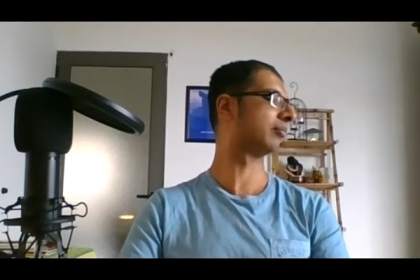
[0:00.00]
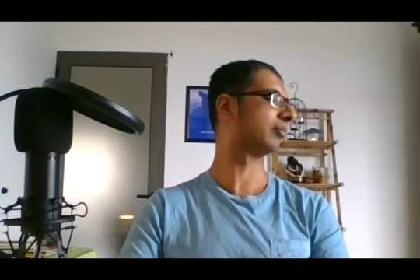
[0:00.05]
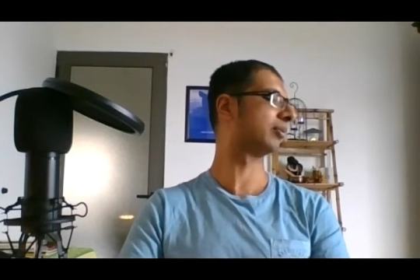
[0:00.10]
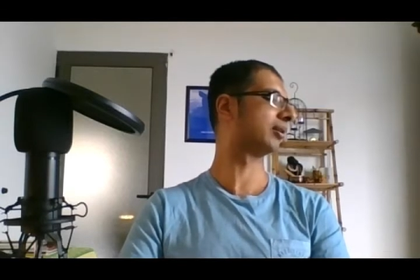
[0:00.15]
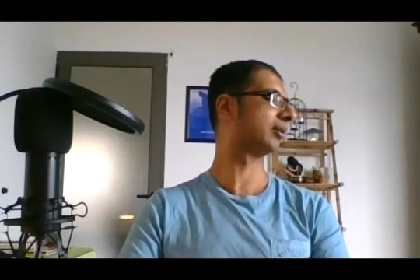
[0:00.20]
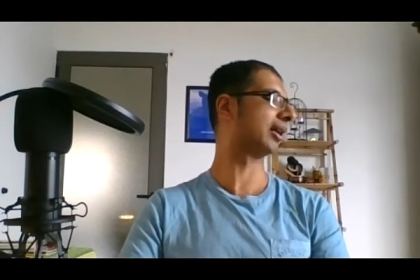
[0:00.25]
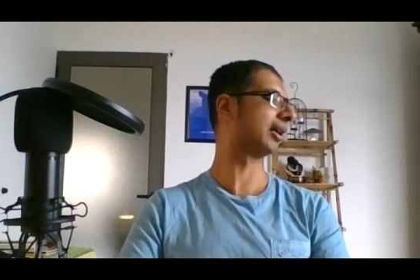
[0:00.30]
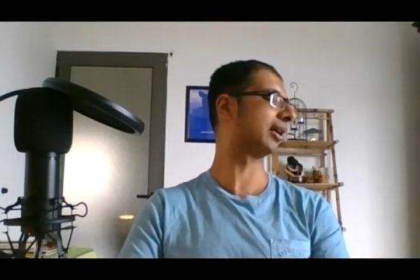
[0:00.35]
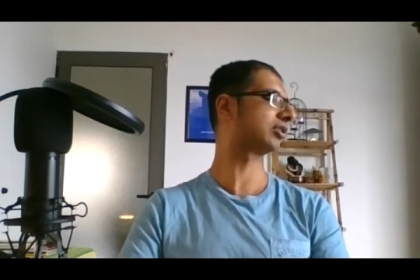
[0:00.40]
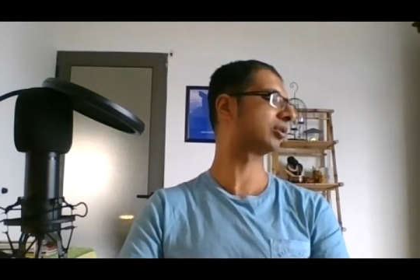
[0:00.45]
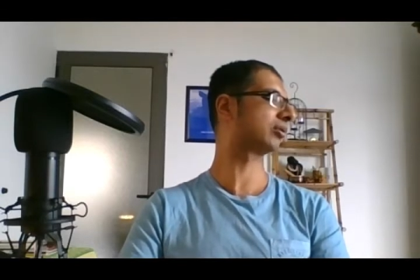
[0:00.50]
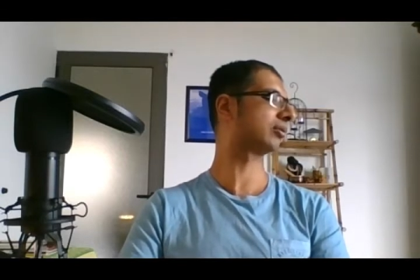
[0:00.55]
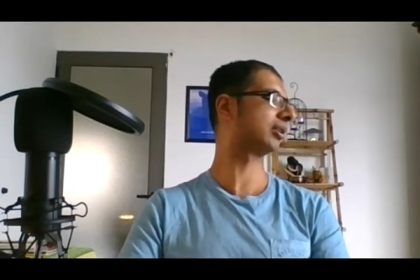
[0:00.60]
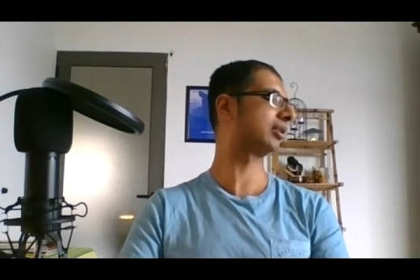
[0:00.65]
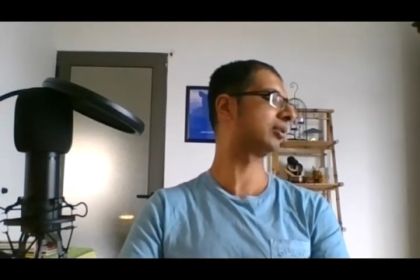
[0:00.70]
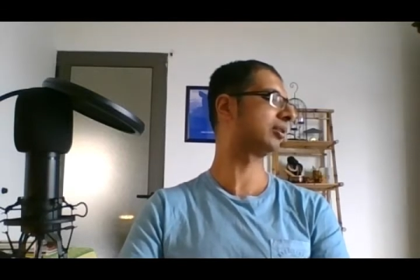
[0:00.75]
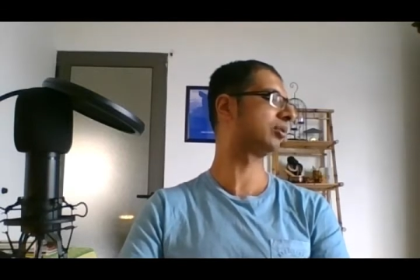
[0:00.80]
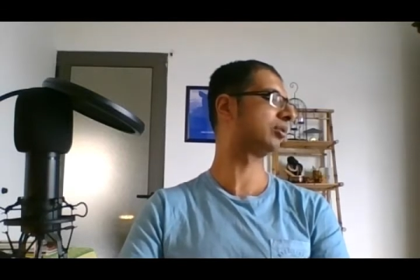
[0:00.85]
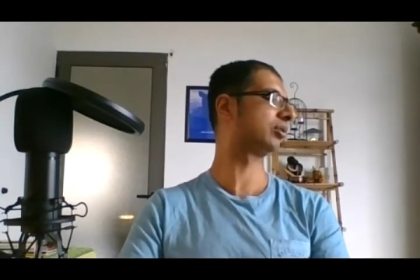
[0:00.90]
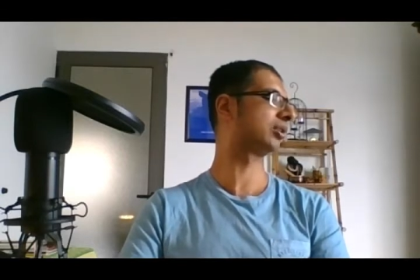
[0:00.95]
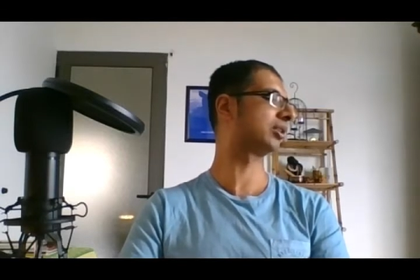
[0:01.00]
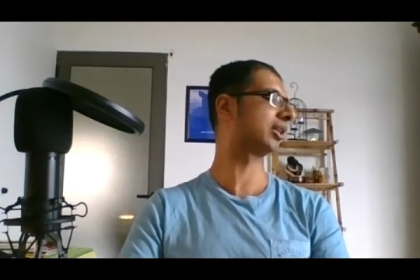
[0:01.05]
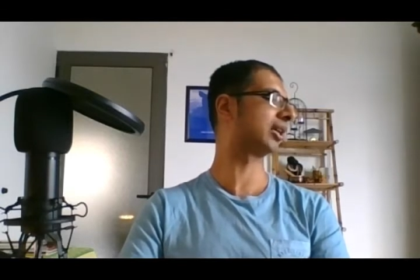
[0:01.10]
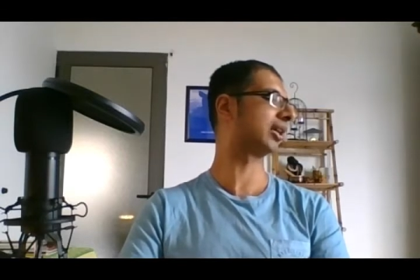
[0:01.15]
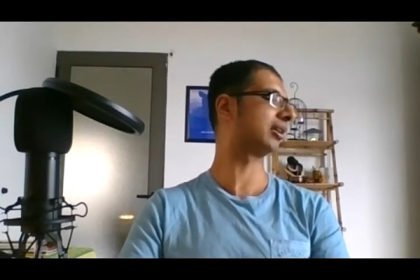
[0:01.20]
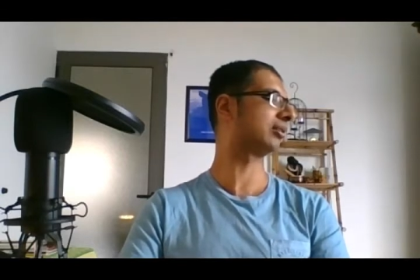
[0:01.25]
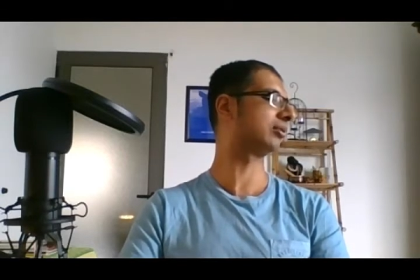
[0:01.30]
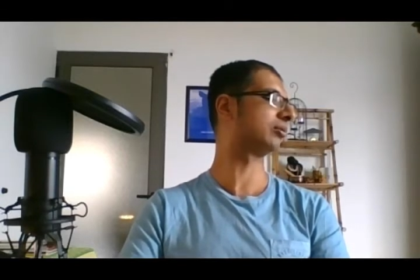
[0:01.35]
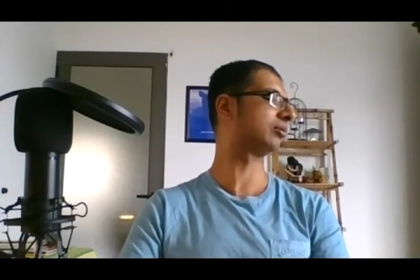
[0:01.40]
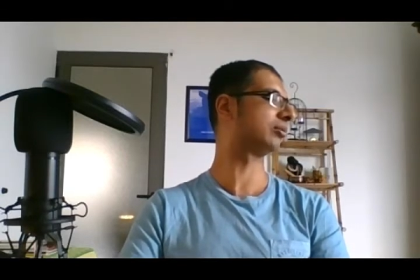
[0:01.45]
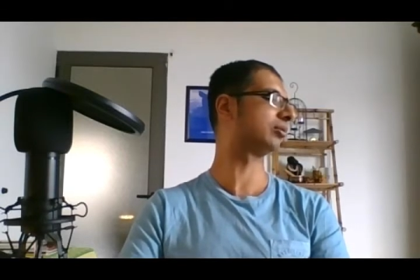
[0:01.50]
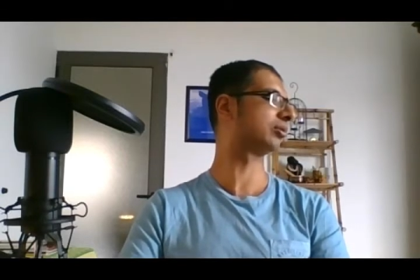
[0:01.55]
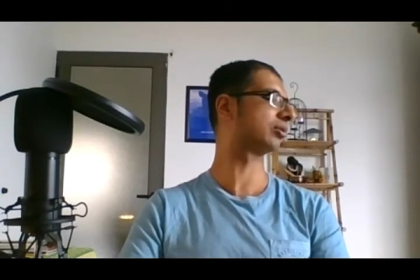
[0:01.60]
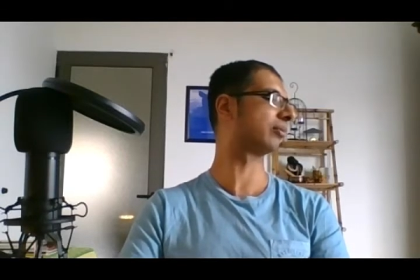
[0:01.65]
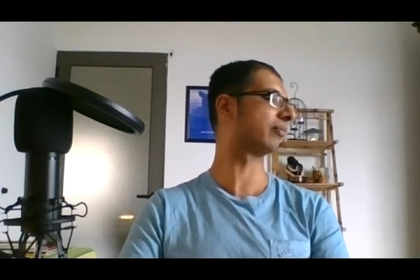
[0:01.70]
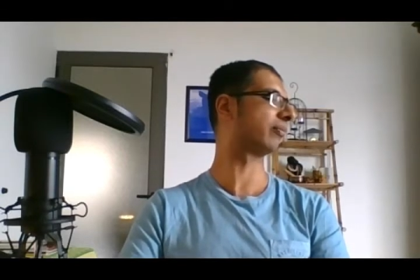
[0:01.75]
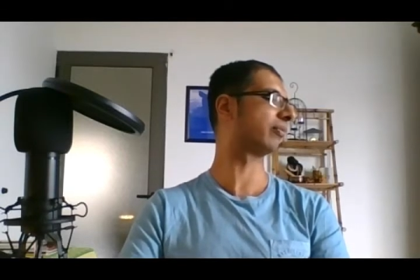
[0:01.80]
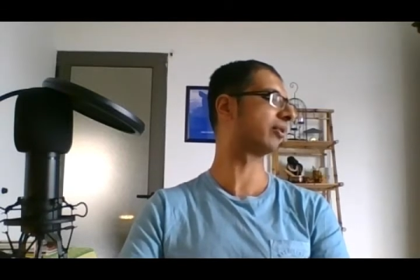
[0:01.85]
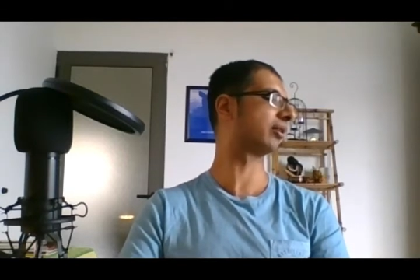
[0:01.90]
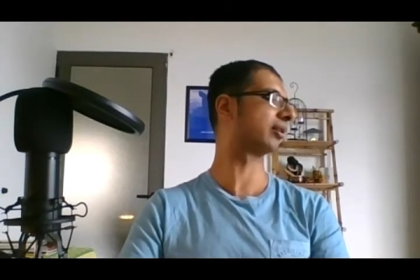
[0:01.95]
But actually, you can do
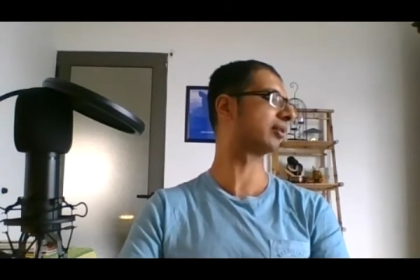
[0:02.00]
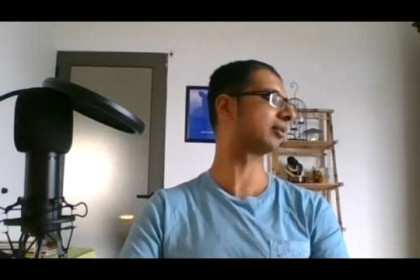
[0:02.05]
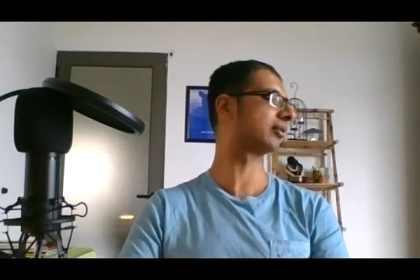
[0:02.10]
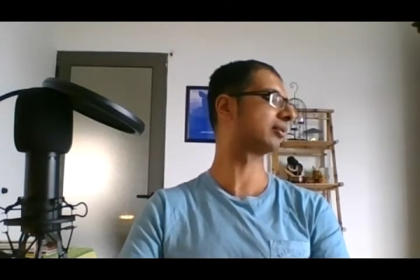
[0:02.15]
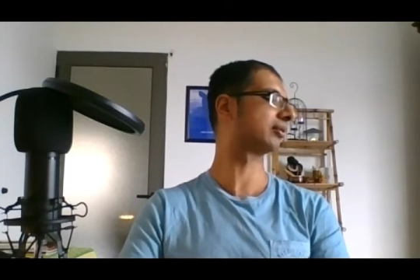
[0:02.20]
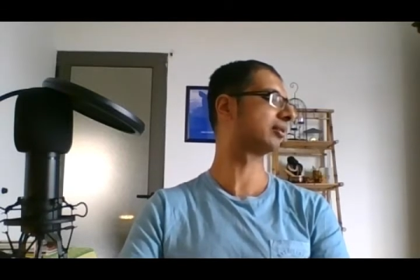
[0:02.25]
something.